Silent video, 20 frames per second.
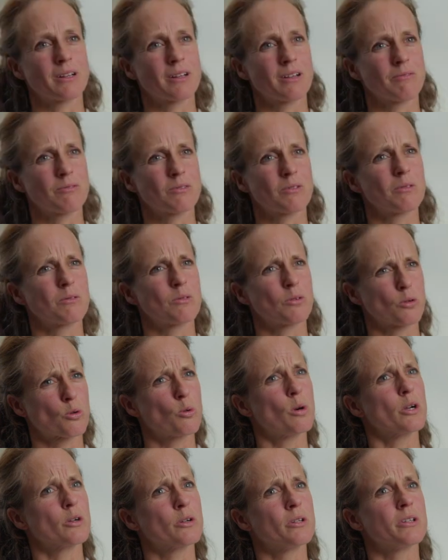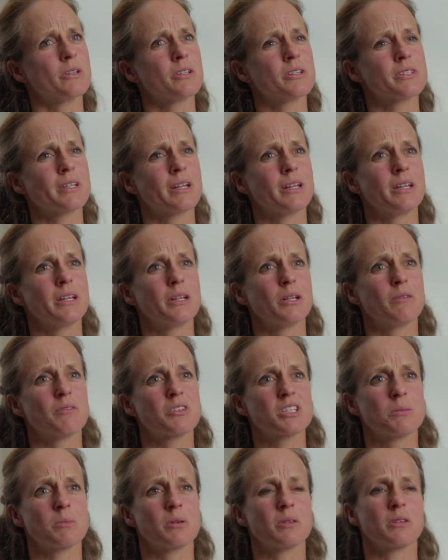I've got quite a good understanding of
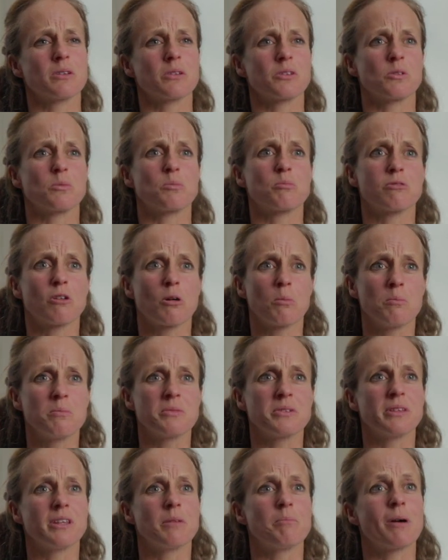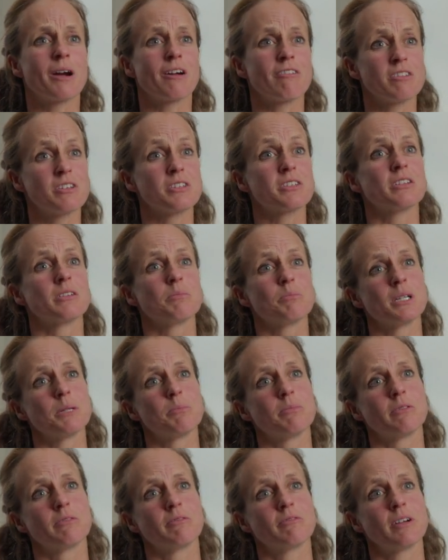some of the sort of problems and the barriers that
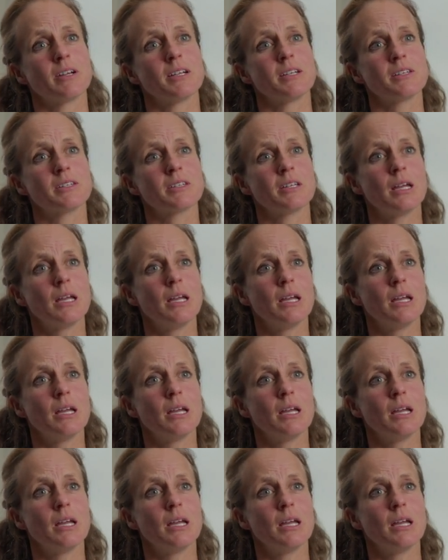people face,